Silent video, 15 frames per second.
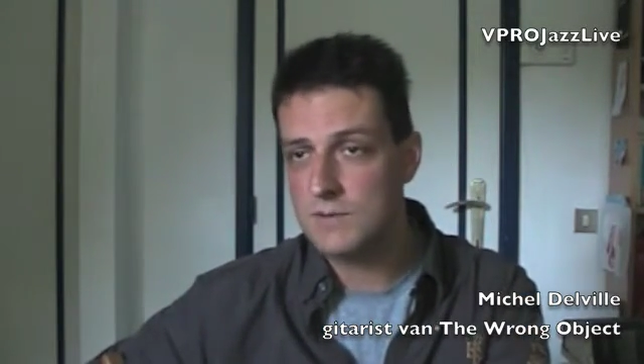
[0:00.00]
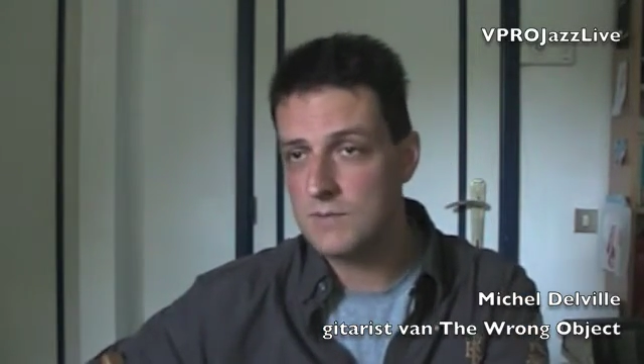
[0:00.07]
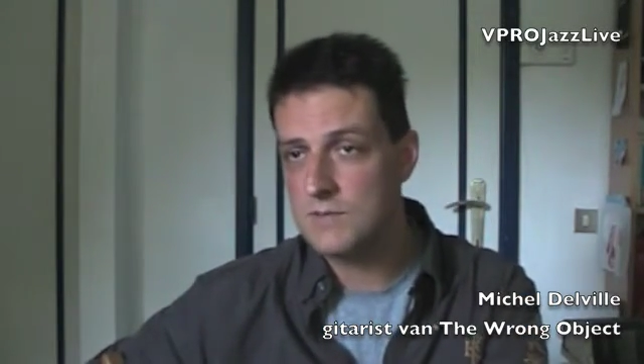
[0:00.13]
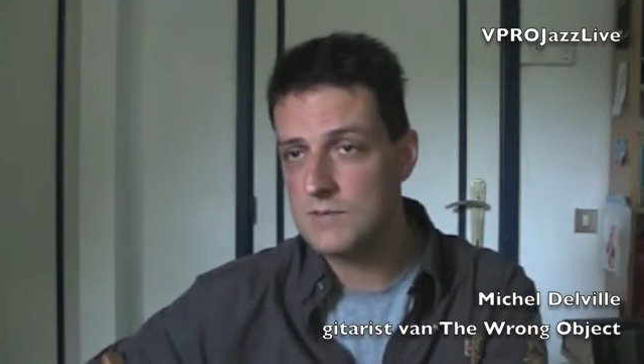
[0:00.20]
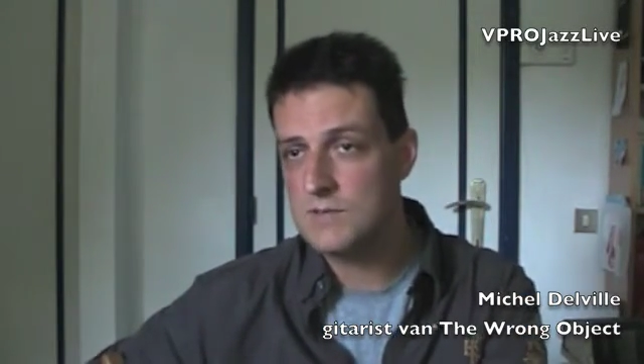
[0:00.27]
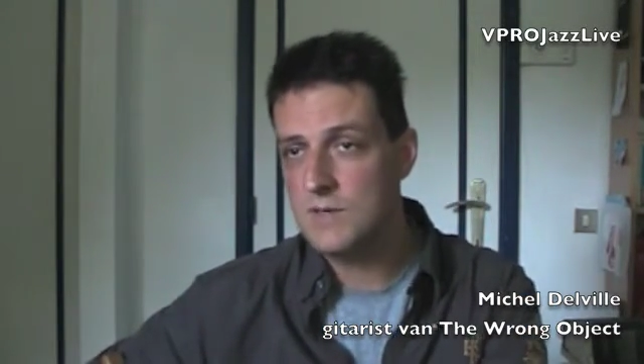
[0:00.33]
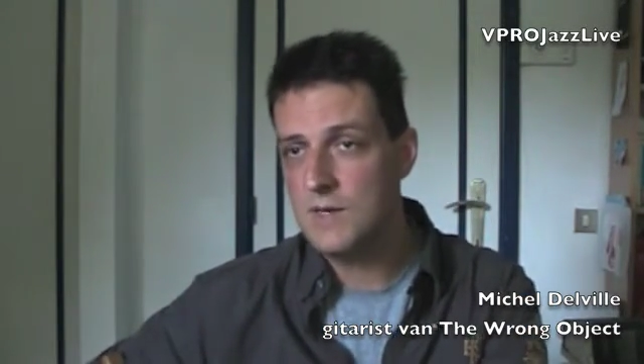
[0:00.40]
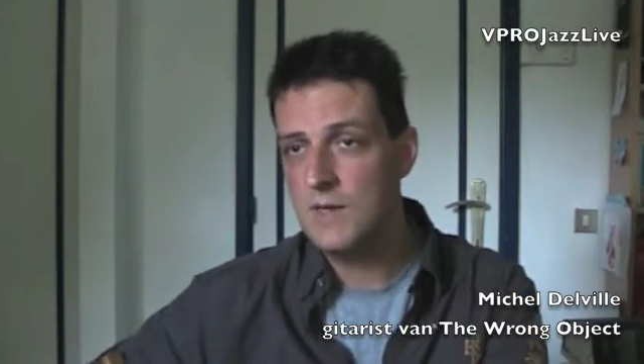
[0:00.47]
It
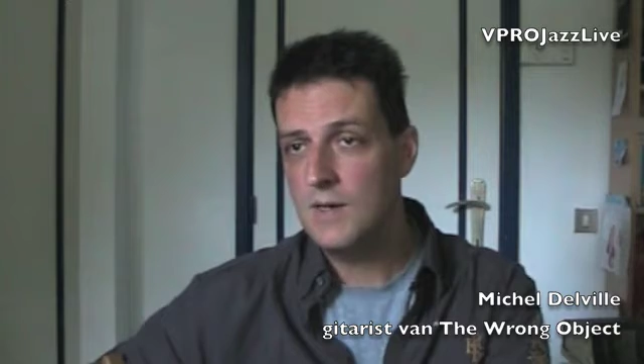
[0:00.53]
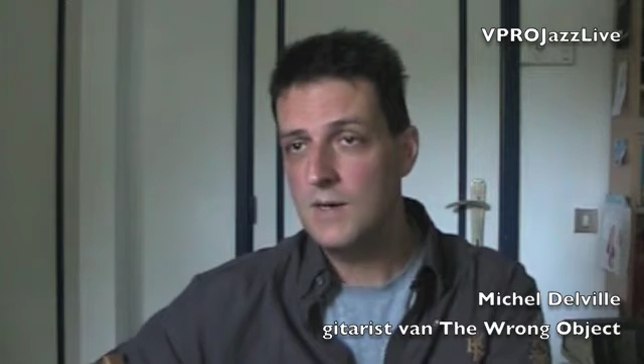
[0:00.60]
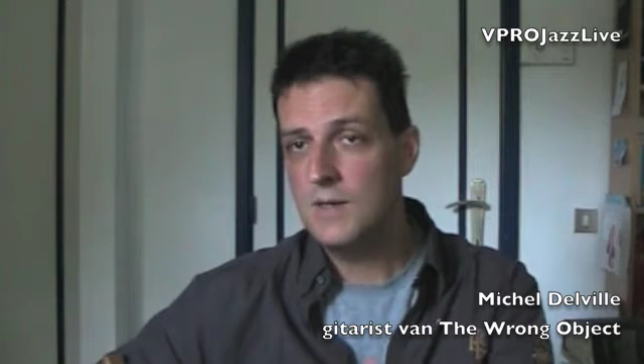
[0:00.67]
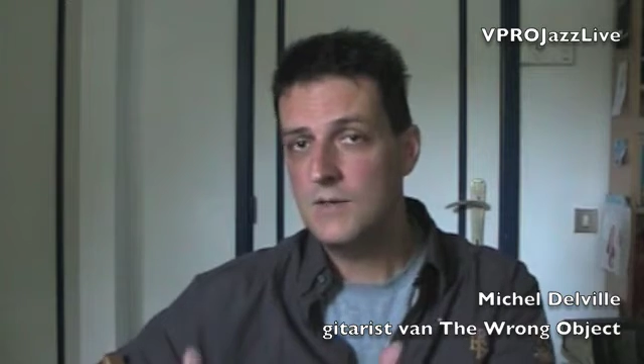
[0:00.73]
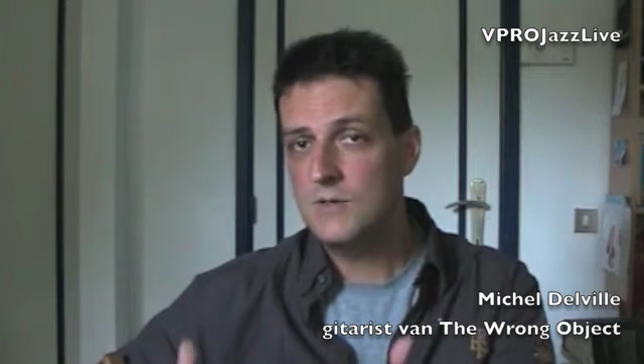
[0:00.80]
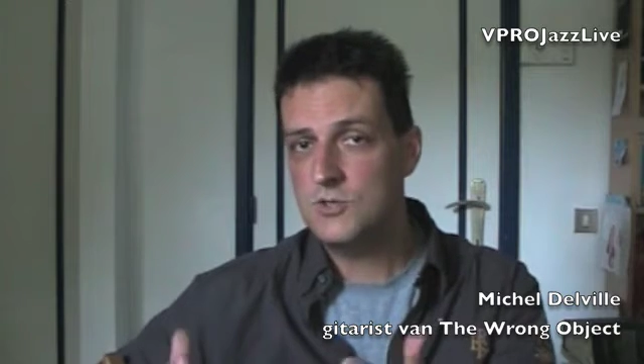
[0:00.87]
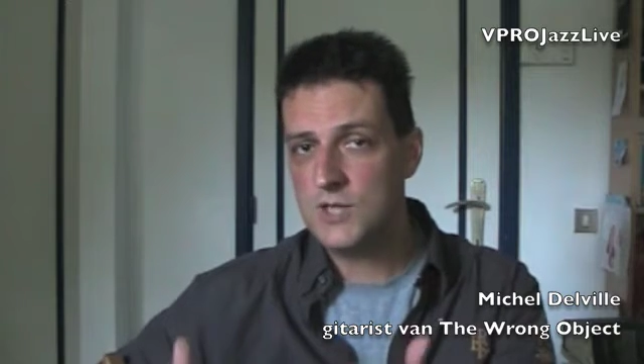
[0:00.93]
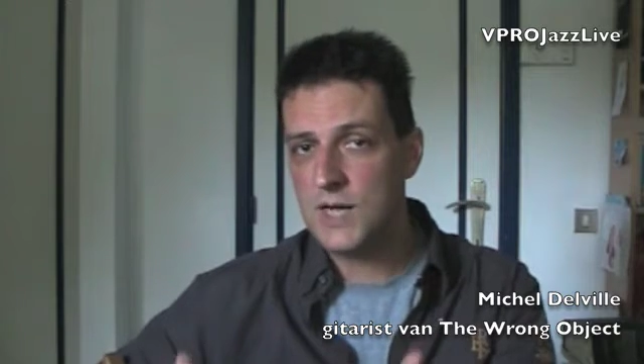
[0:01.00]
was
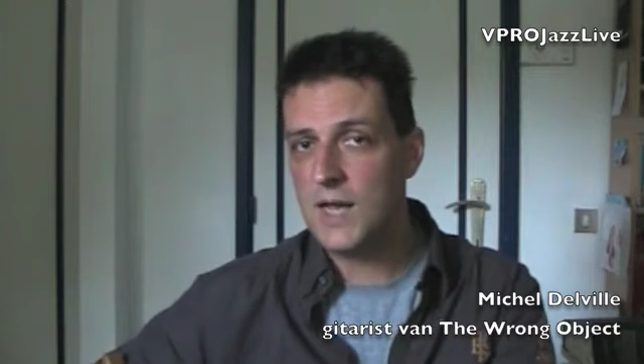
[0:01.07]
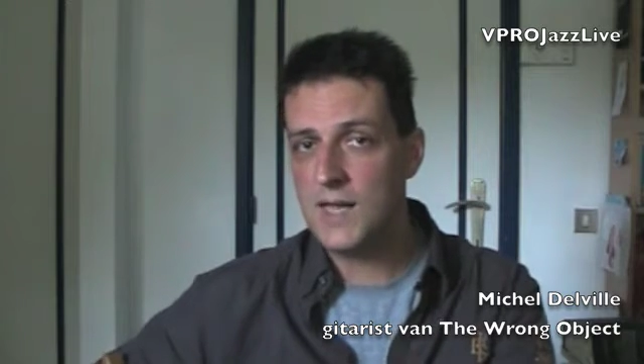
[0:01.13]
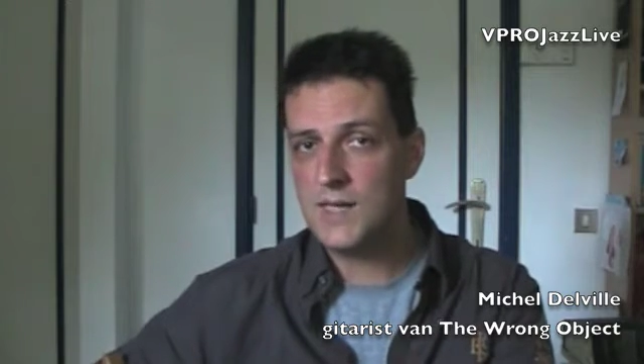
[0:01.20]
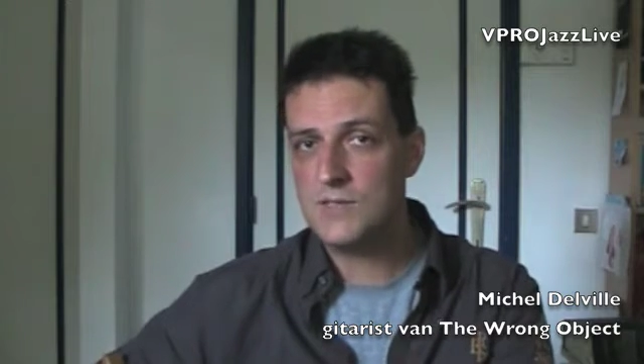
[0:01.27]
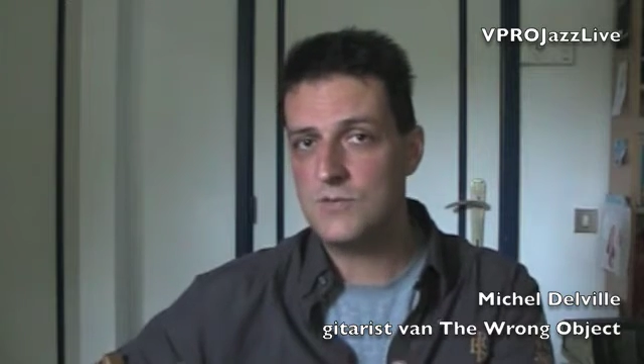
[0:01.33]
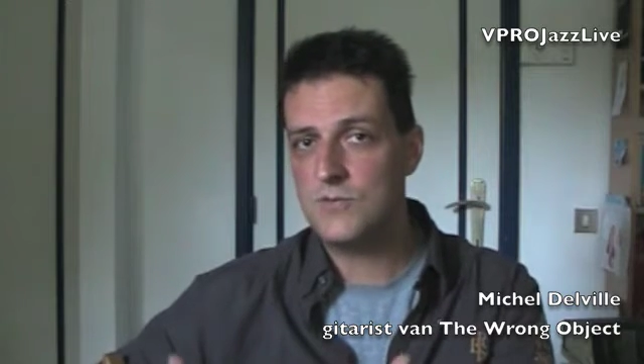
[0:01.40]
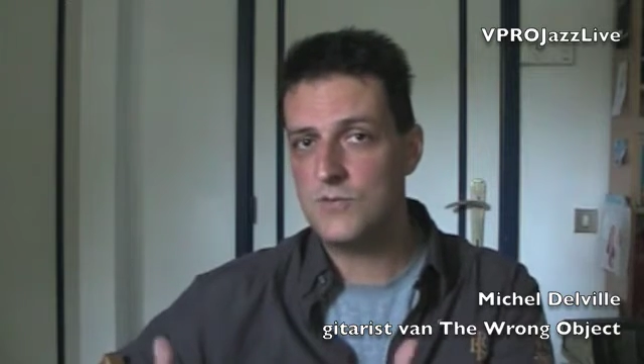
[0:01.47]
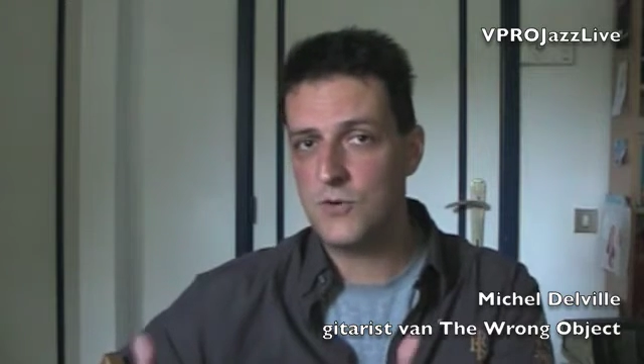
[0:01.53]

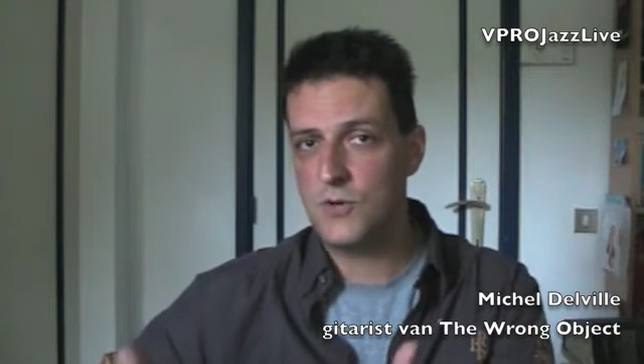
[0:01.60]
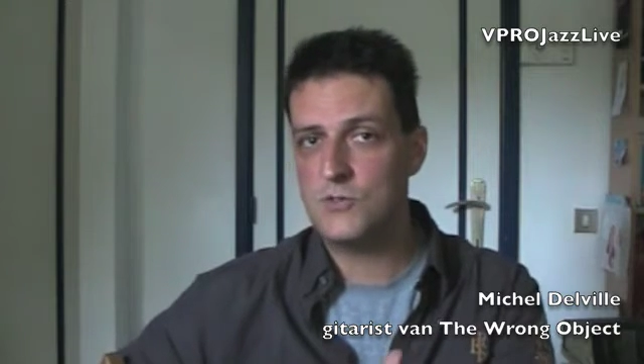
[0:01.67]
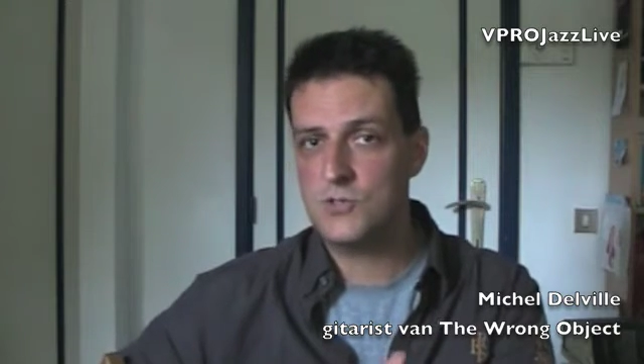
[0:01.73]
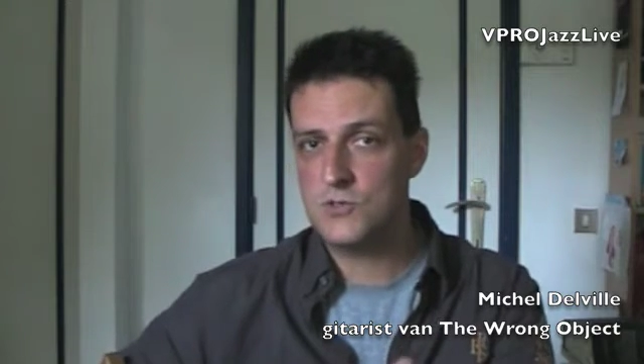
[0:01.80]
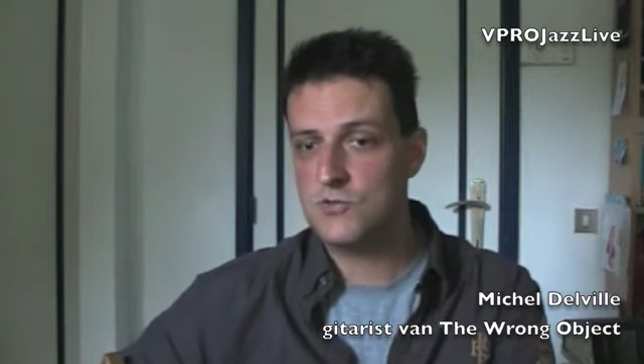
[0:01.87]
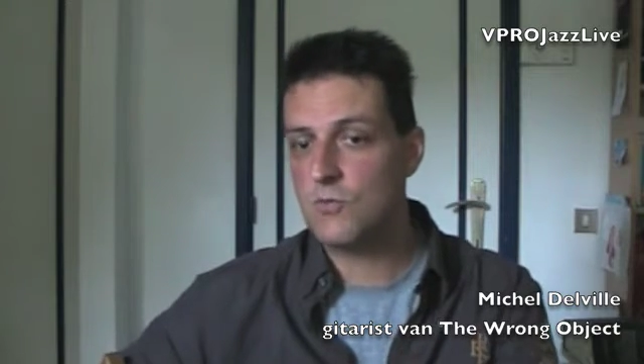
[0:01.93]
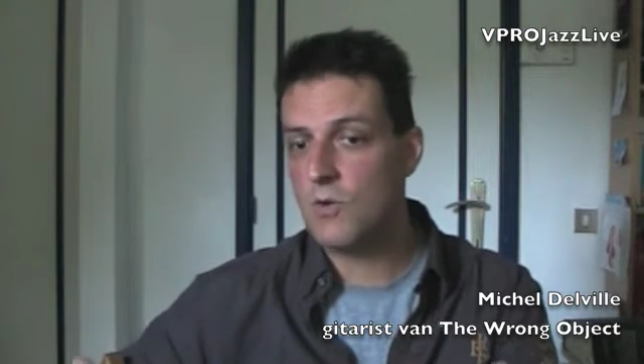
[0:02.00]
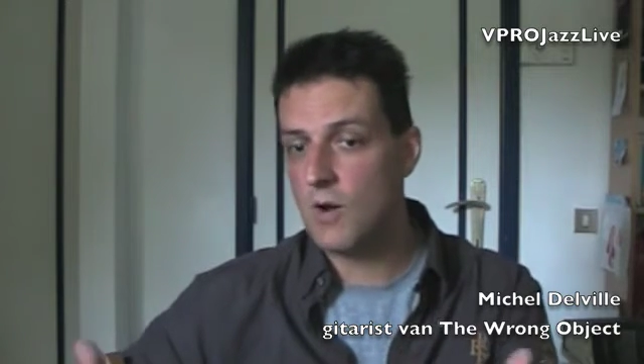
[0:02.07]
jazz
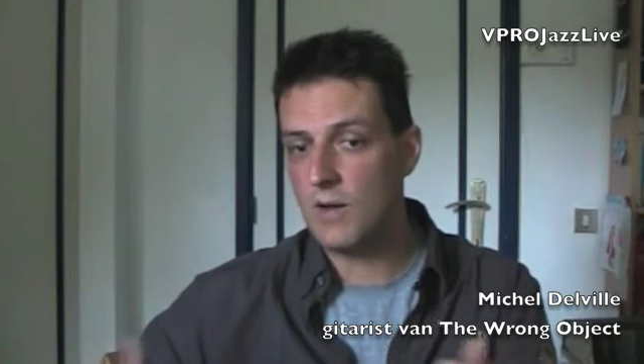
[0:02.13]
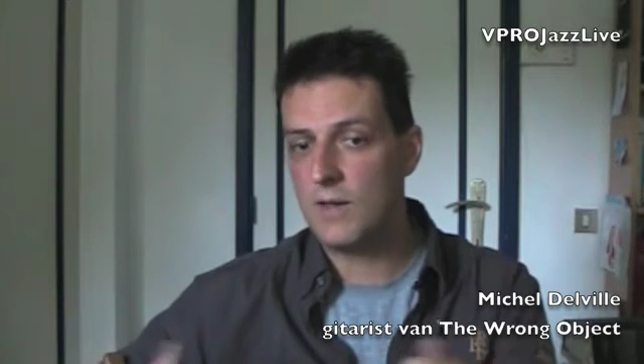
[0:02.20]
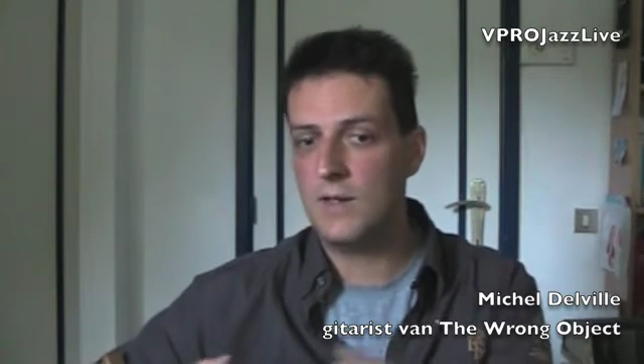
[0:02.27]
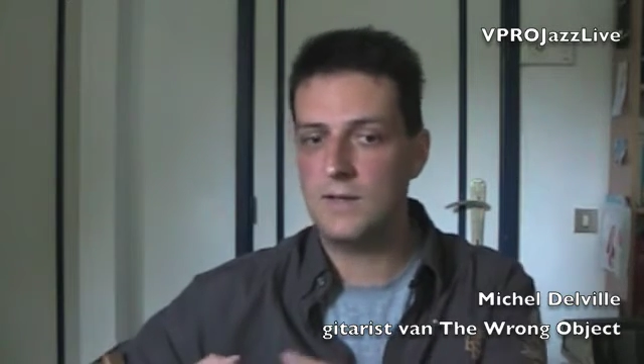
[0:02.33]
versus rock,